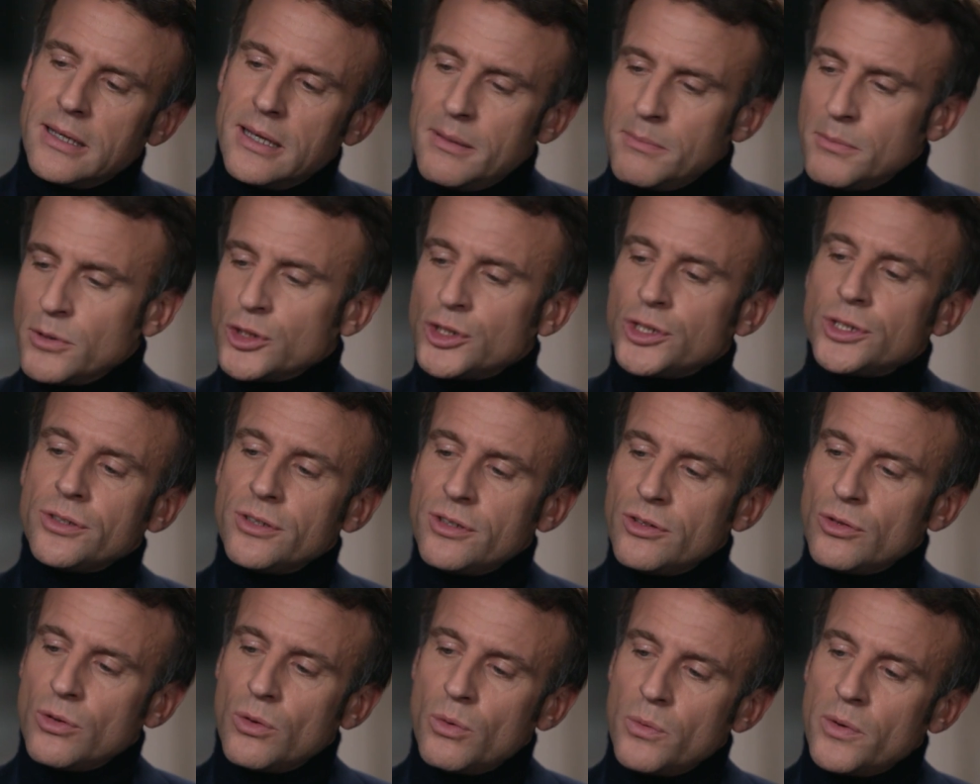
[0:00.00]
Emotion
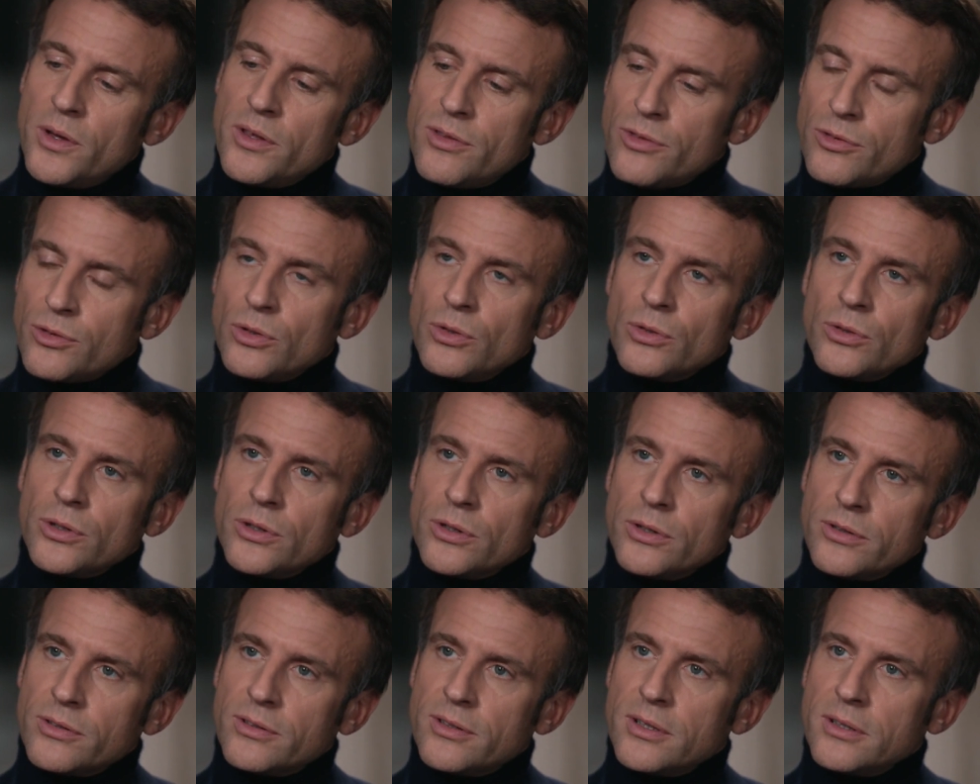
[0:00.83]
is always
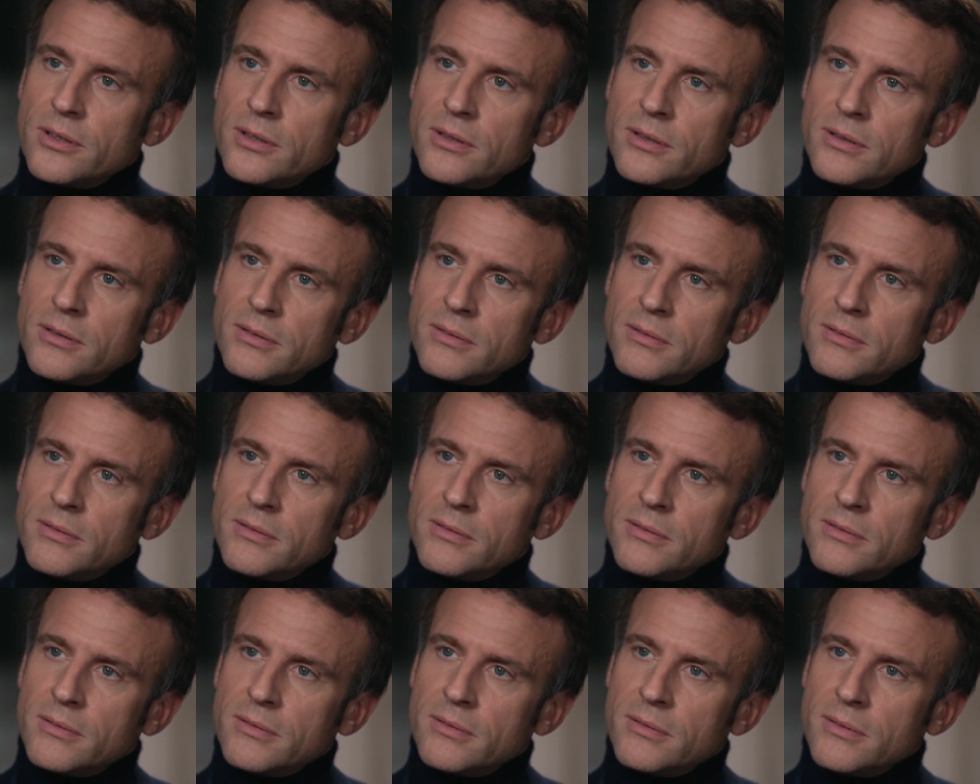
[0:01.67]
stronger than
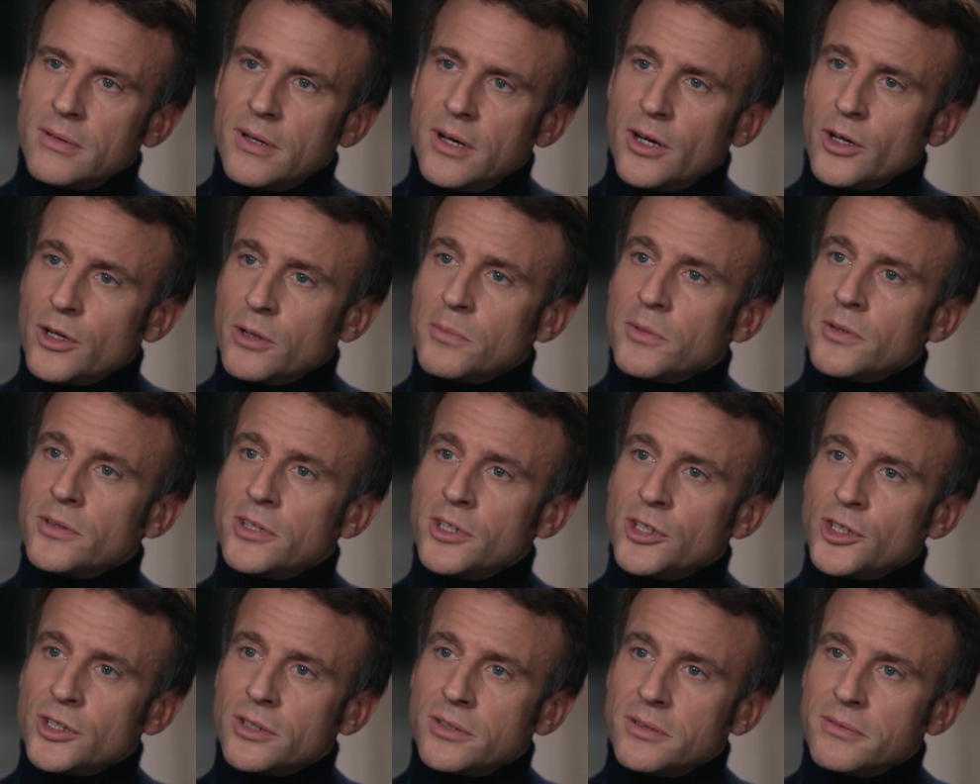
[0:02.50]

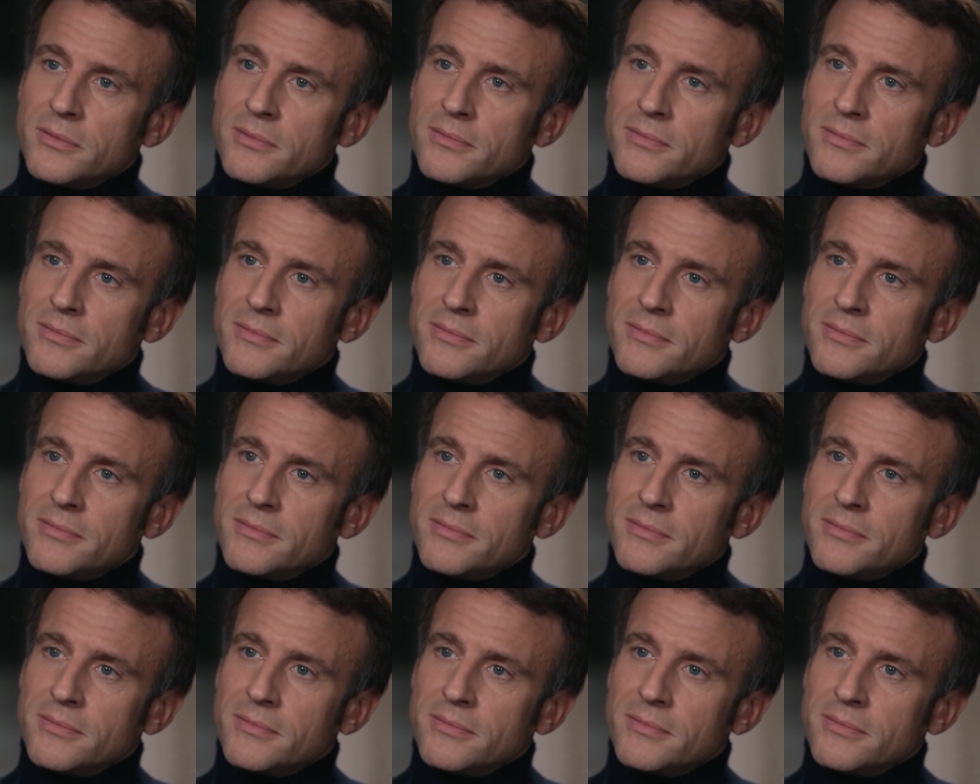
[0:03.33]
argumentation.